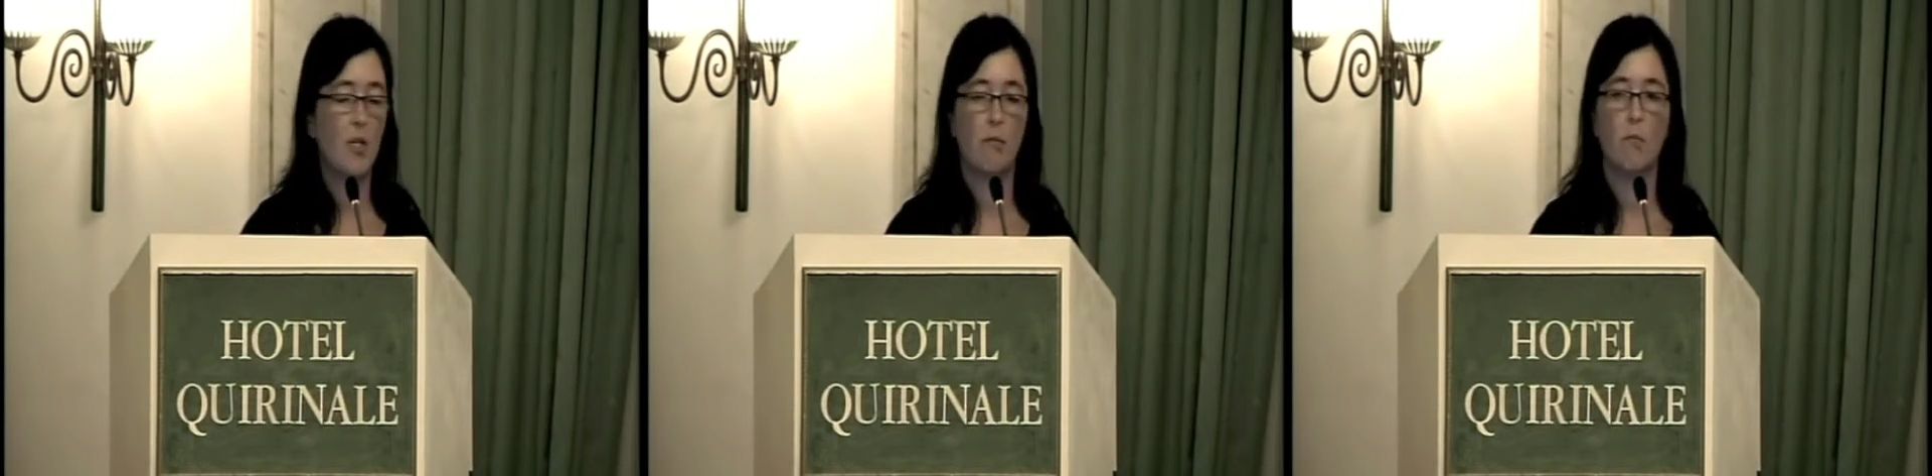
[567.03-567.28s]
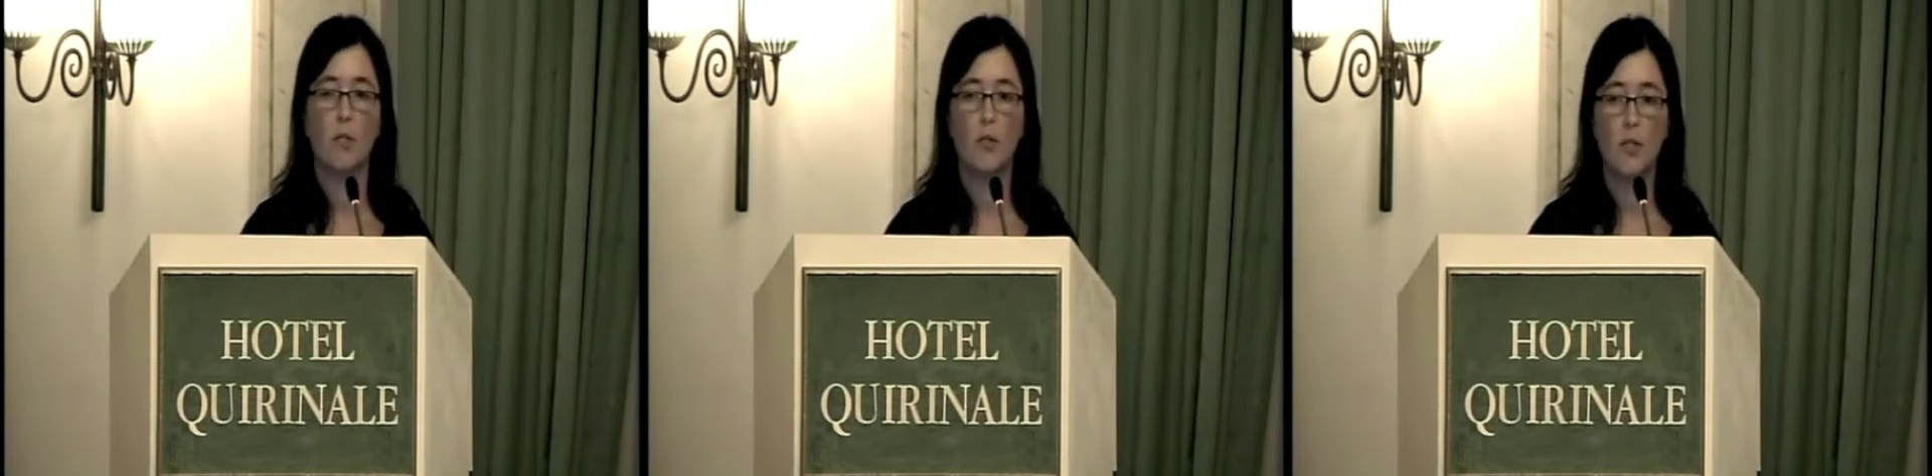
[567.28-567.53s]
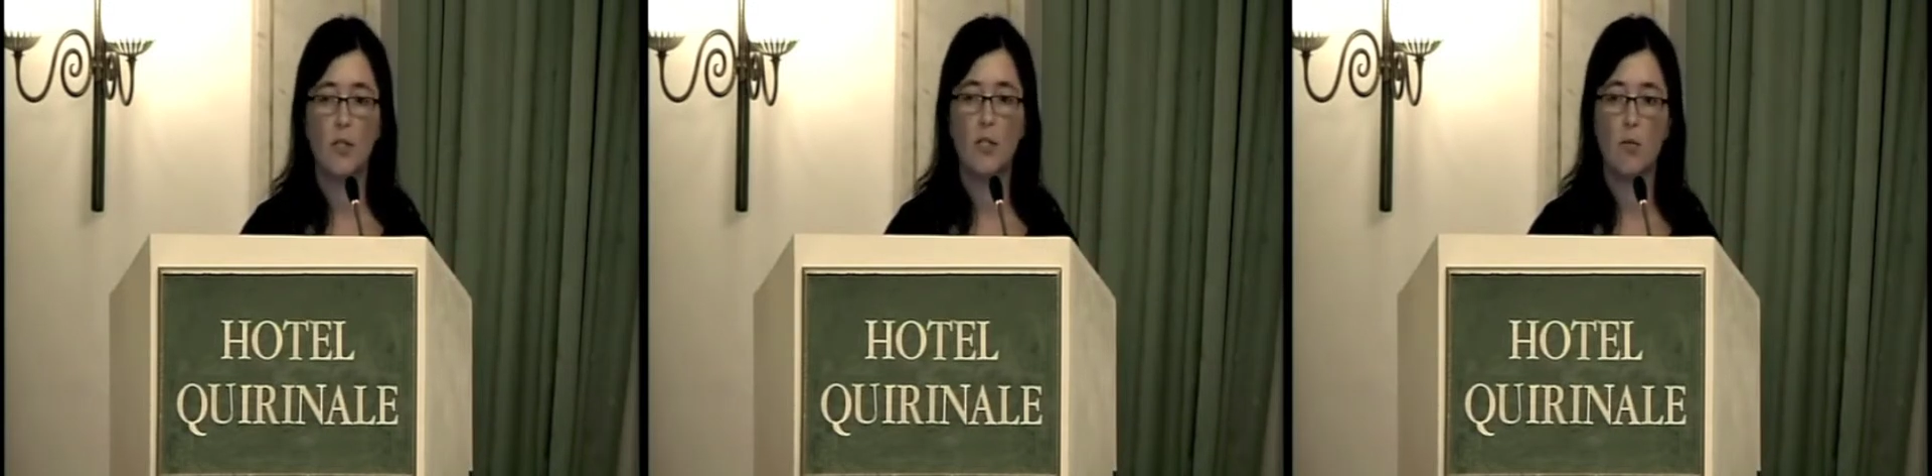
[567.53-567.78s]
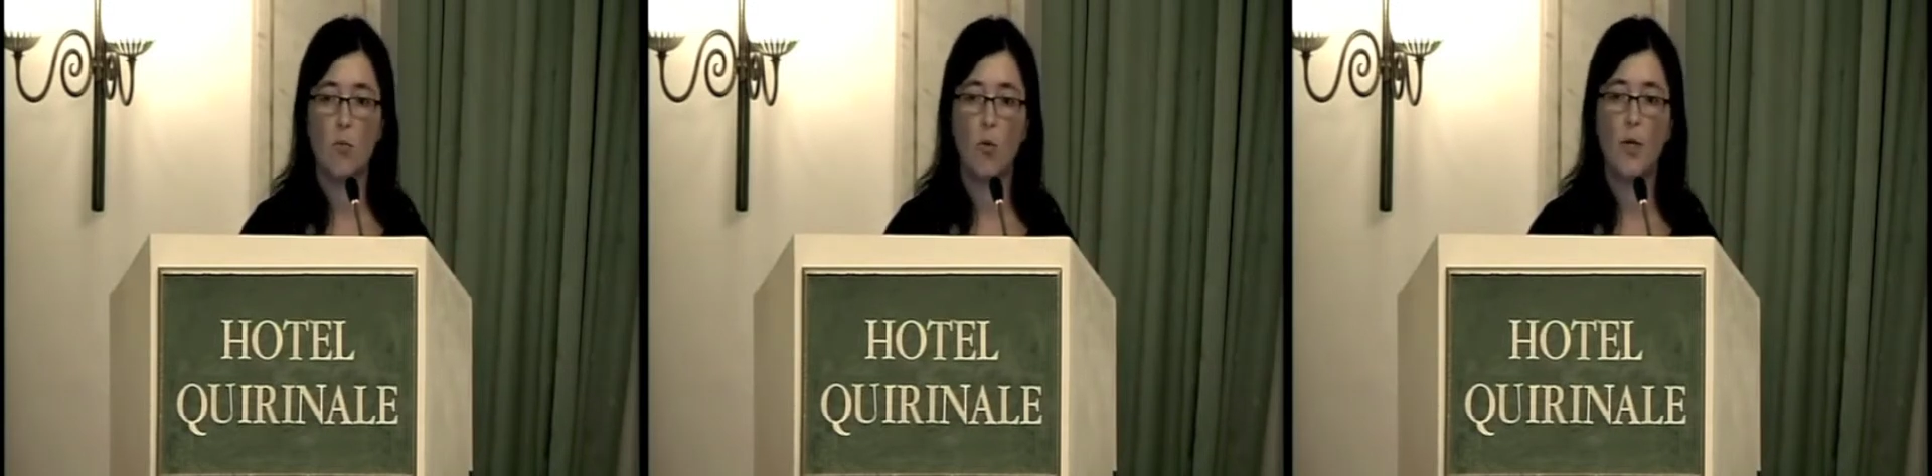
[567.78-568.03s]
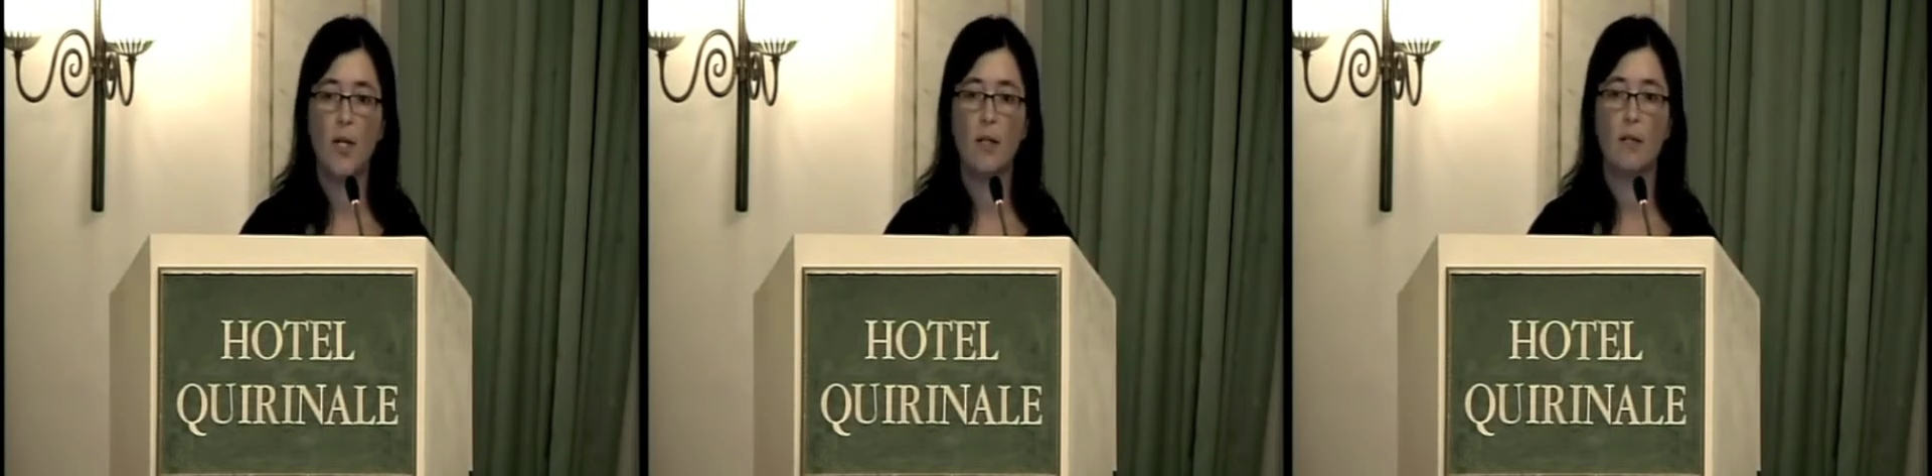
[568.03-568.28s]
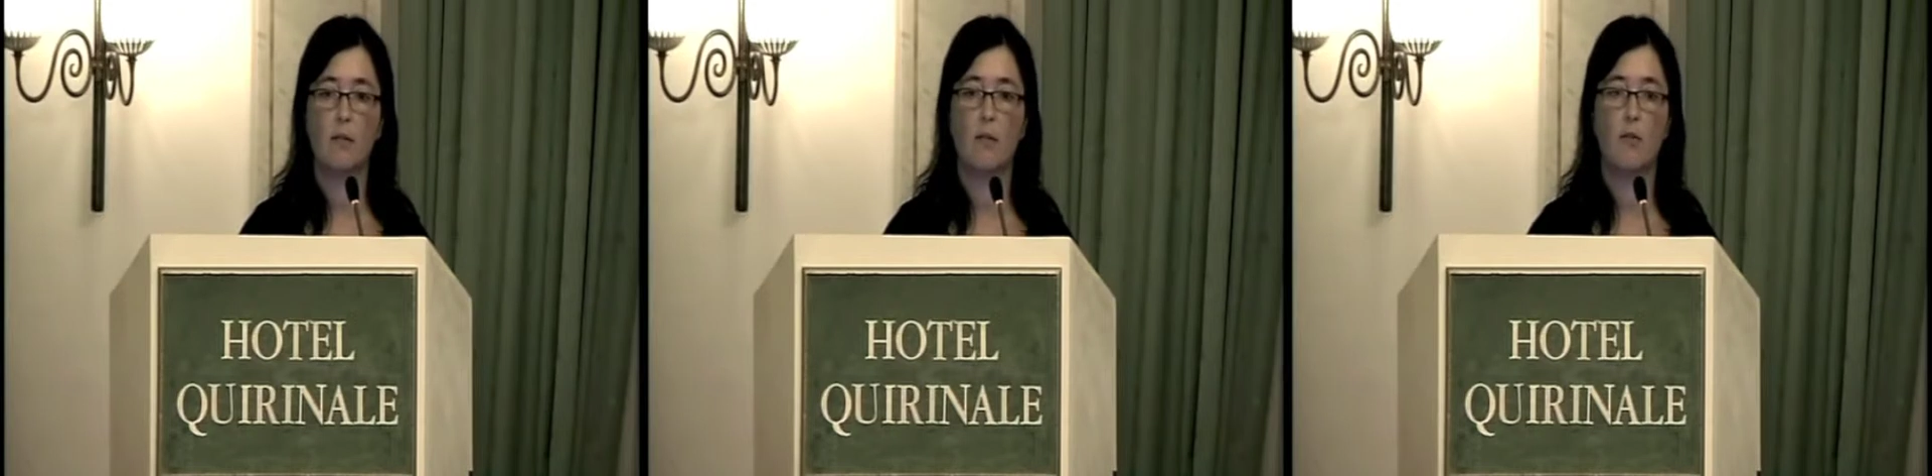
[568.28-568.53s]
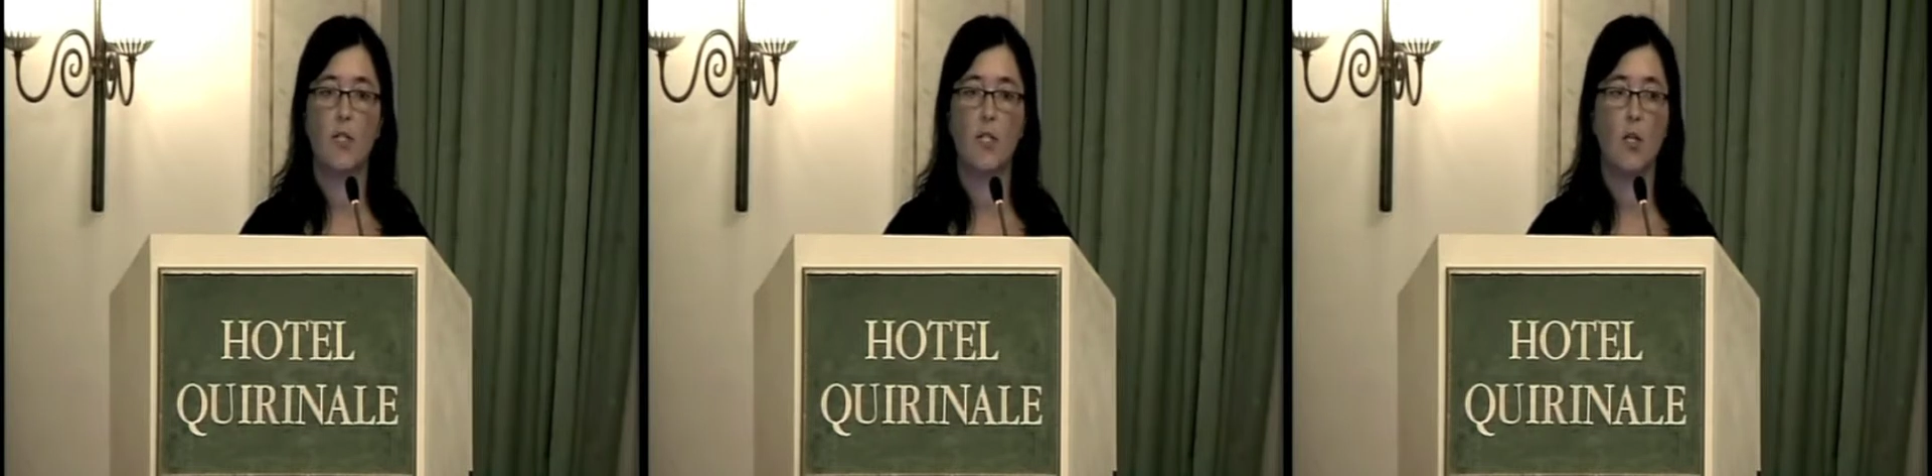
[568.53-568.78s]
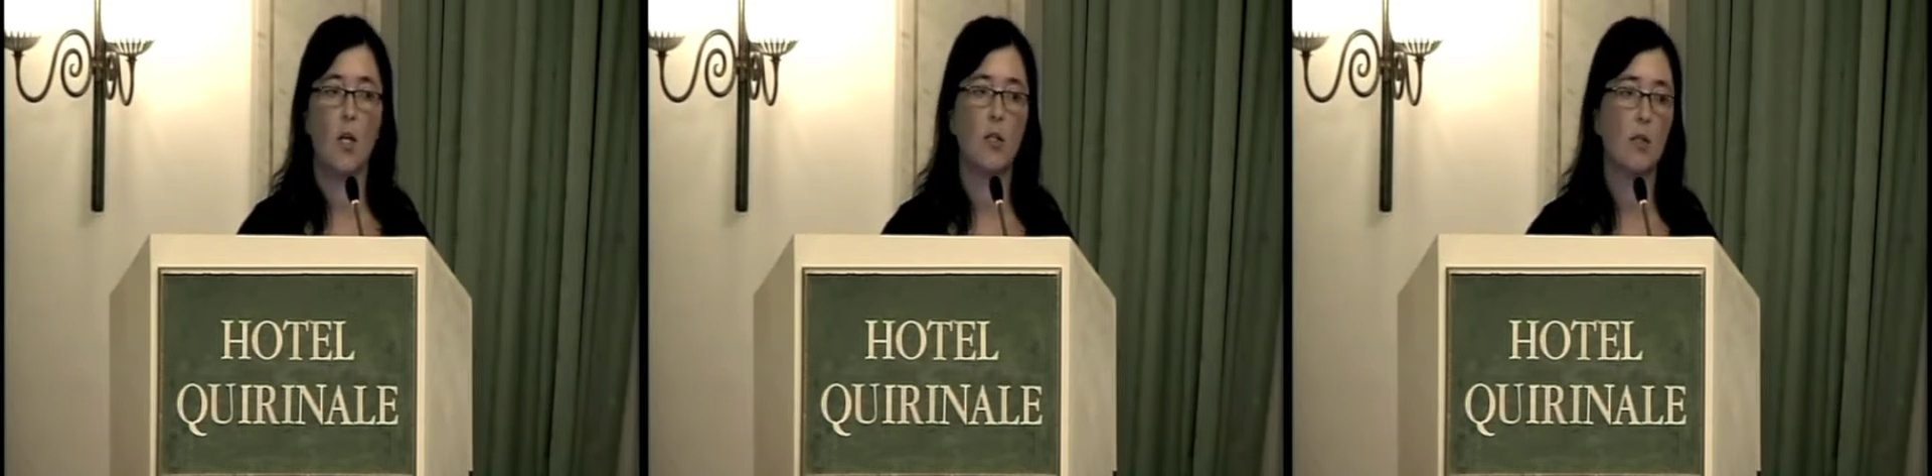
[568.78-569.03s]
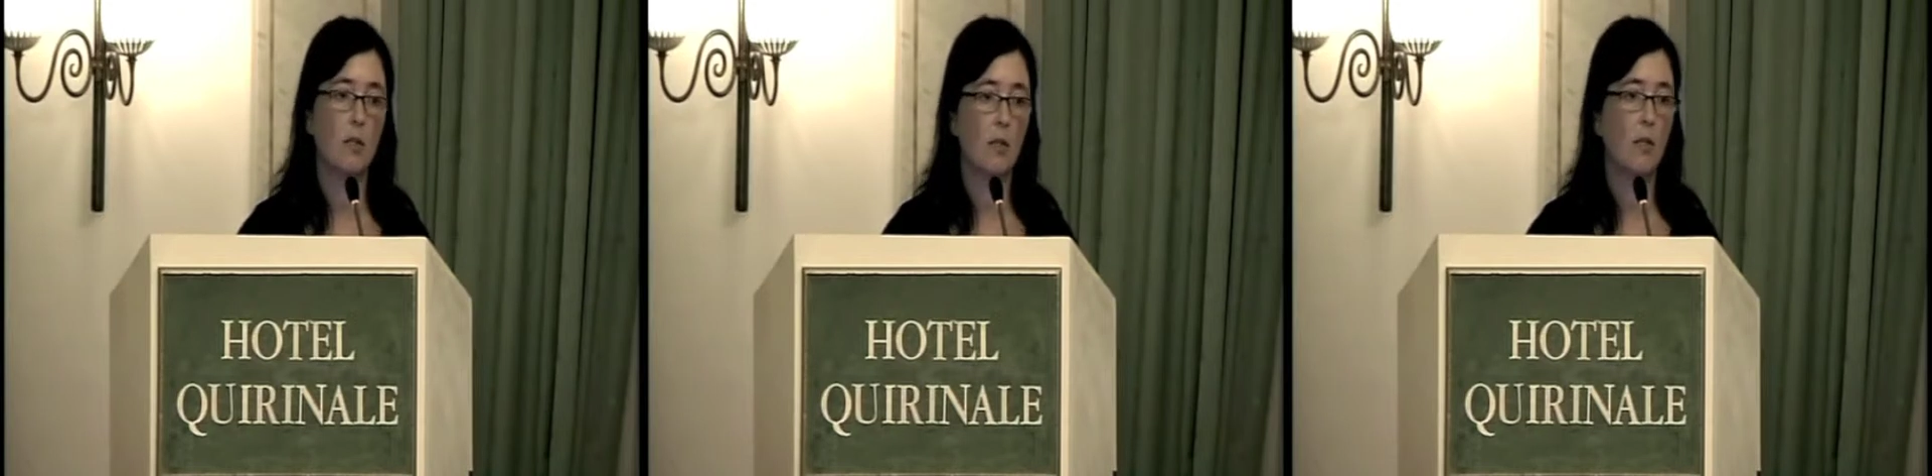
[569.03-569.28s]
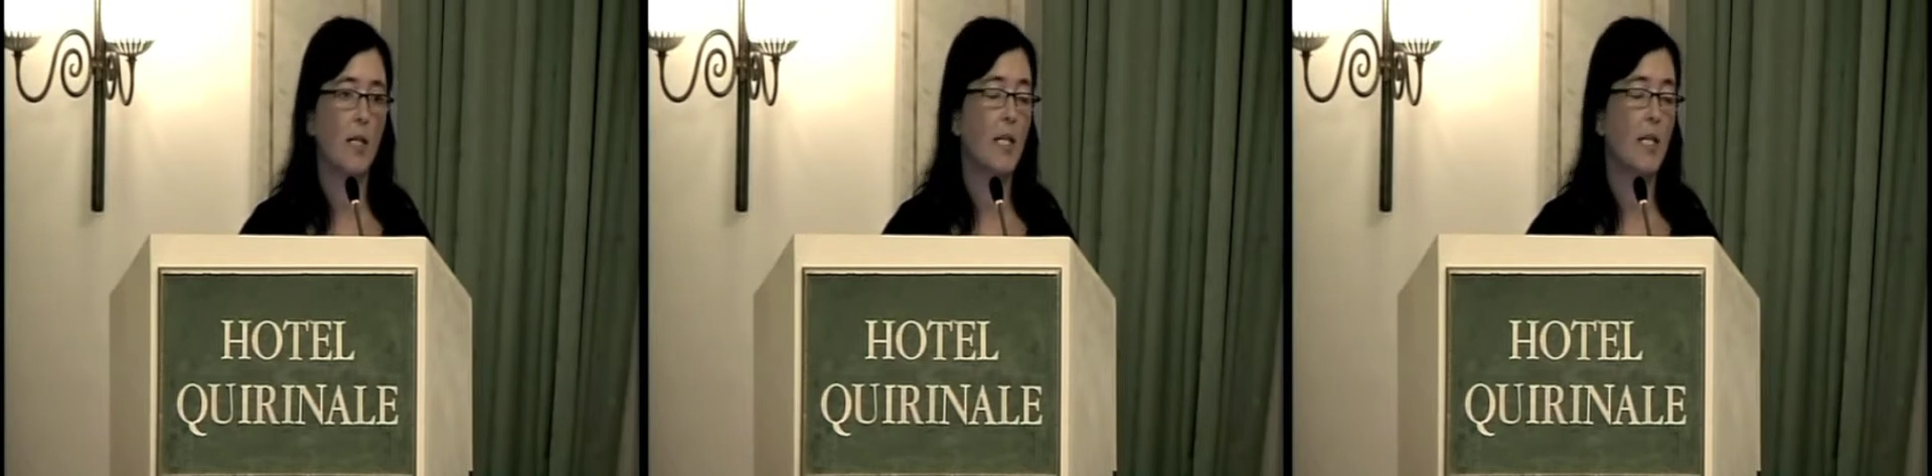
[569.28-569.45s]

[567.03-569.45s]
and we heard this morning that there is not